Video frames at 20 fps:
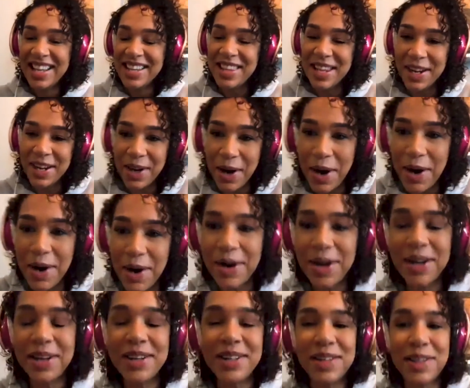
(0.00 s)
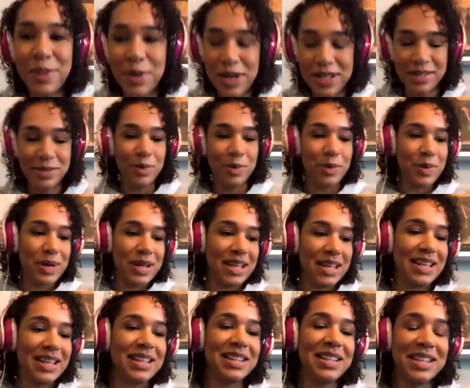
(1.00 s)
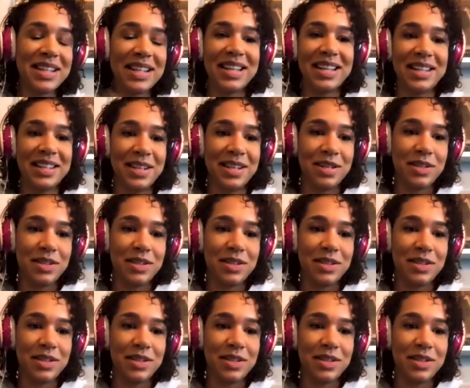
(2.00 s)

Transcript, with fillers: there are threats when we look at